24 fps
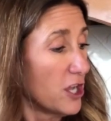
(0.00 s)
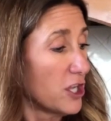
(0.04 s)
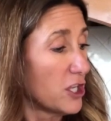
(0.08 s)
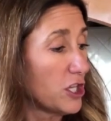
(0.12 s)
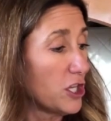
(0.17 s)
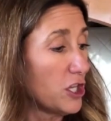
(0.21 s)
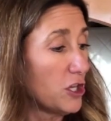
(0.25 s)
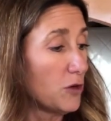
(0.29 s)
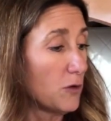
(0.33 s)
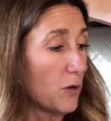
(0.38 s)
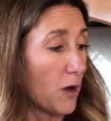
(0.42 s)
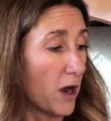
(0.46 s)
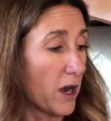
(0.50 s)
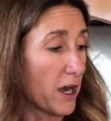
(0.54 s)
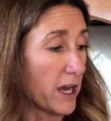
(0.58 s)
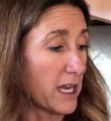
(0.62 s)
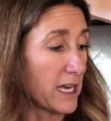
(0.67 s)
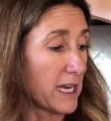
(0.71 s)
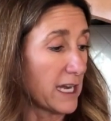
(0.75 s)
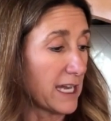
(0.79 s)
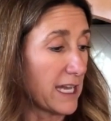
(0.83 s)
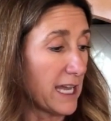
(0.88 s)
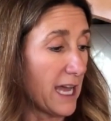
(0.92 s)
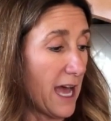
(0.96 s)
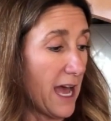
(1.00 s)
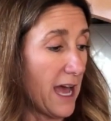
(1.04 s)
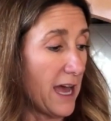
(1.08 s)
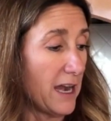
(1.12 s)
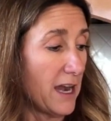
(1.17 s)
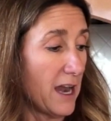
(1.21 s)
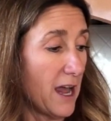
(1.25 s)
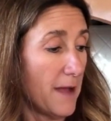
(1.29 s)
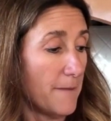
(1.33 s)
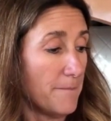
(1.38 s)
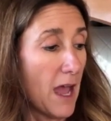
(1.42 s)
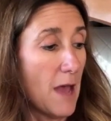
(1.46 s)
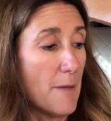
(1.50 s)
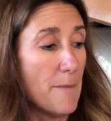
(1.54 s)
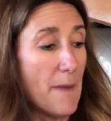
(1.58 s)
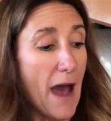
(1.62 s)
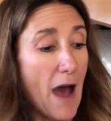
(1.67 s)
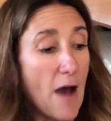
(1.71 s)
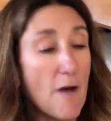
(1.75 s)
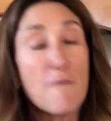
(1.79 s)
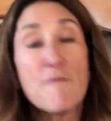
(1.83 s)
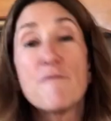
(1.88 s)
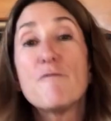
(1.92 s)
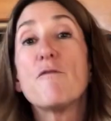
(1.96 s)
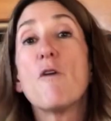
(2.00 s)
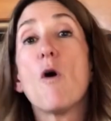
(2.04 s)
you are gonna get about